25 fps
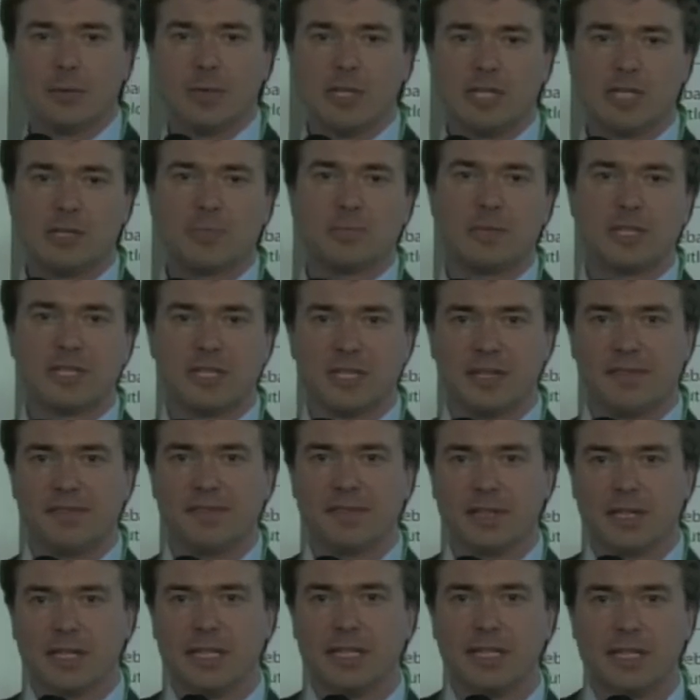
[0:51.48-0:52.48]
we
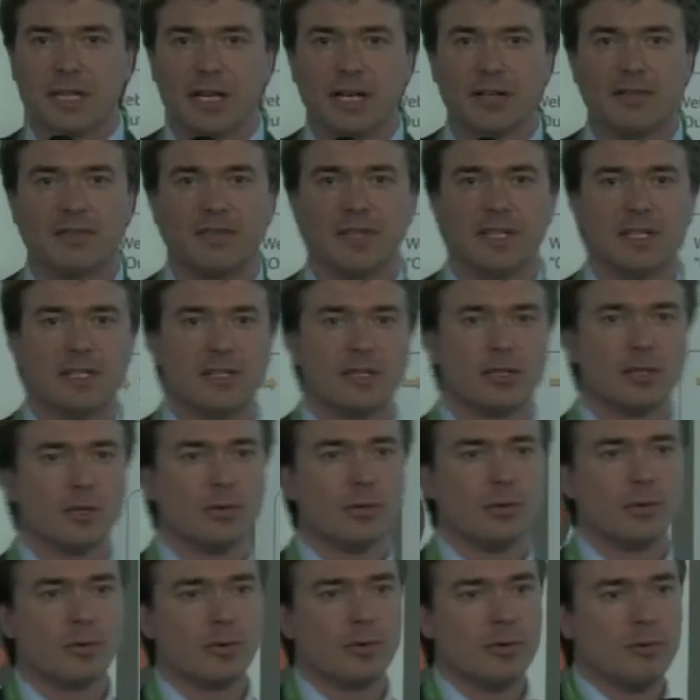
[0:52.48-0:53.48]
specifically dive
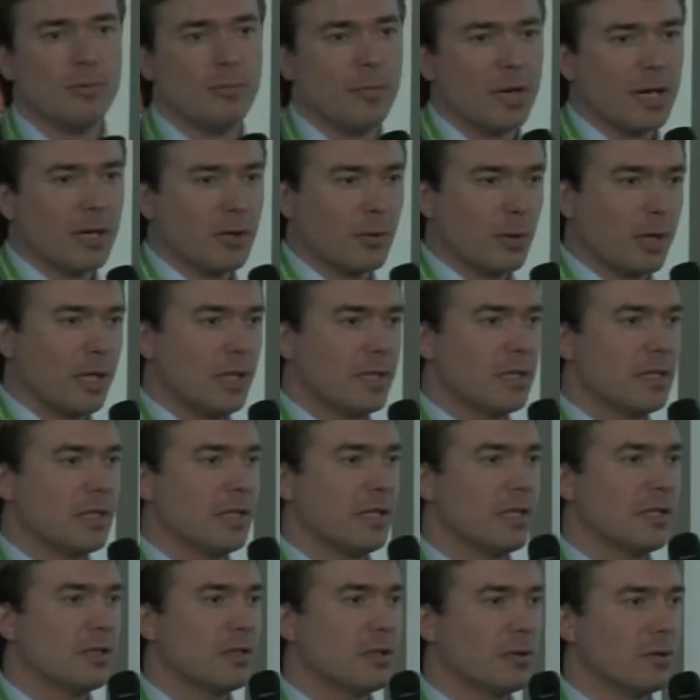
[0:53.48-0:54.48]
into
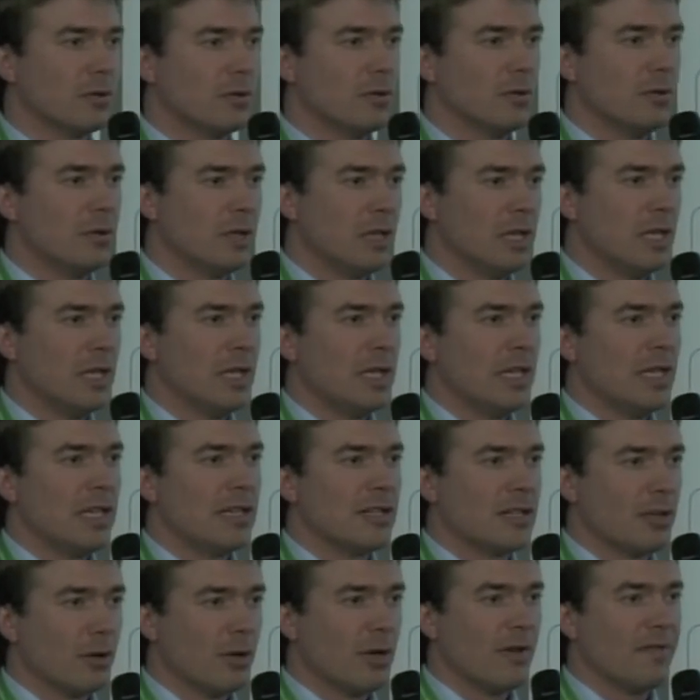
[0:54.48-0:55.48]
migrating to
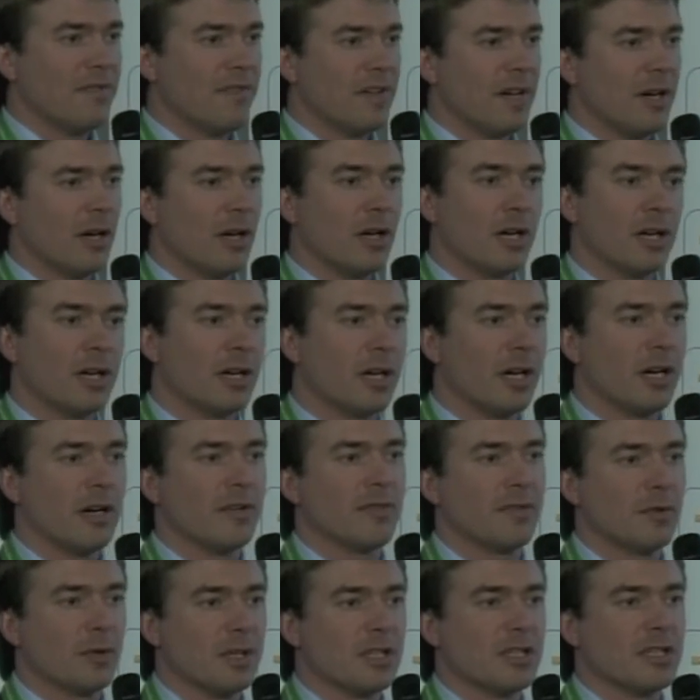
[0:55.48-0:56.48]
Zarafa
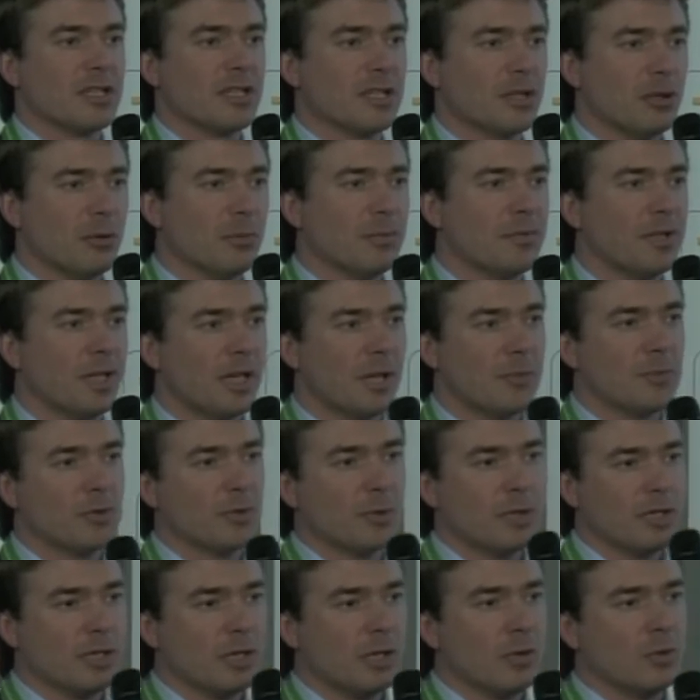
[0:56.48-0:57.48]
Archiver. as
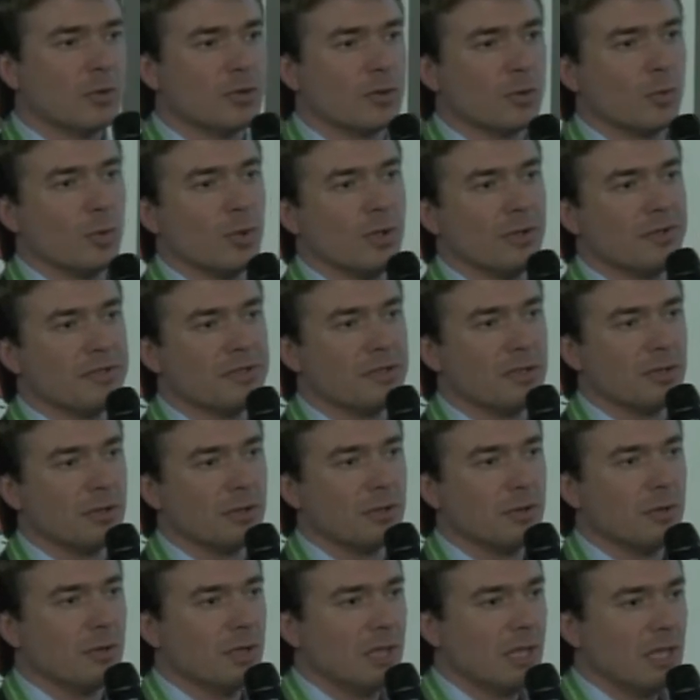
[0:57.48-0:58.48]
sometimes we don't want
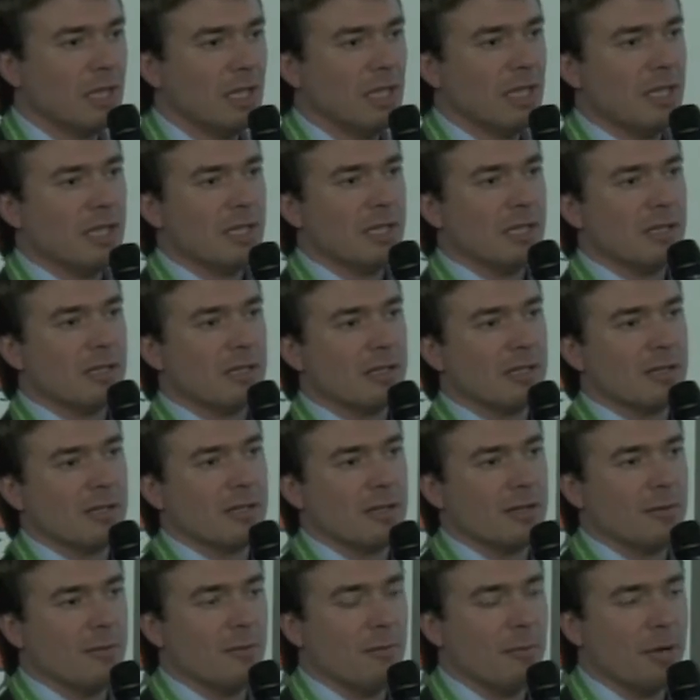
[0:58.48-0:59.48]
to
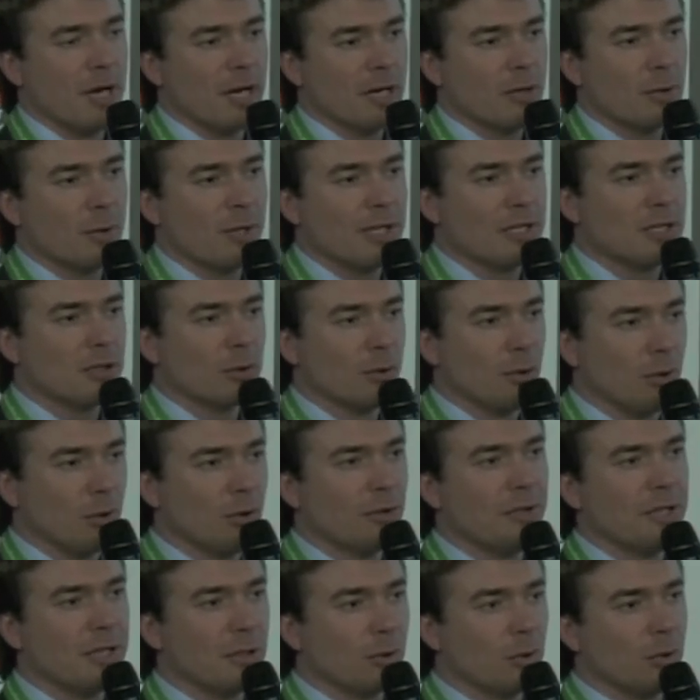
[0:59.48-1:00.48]
migrate
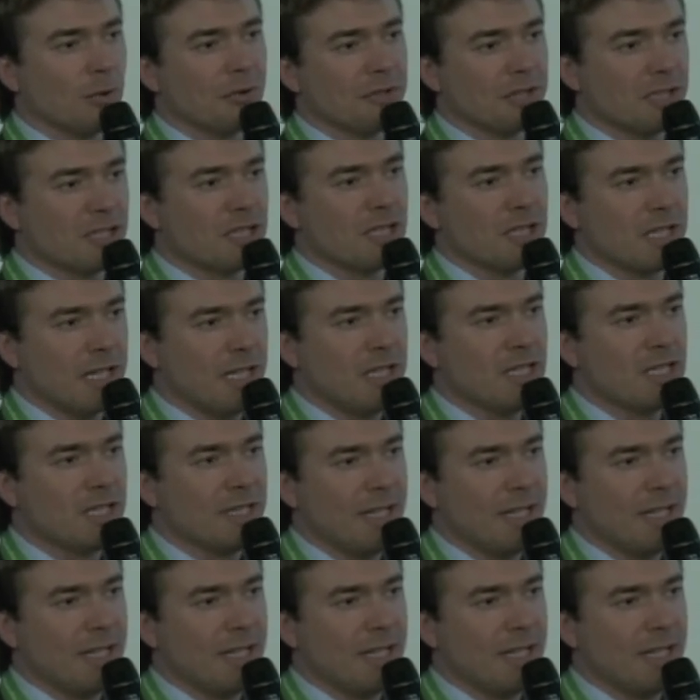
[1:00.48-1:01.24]
all the old Exchange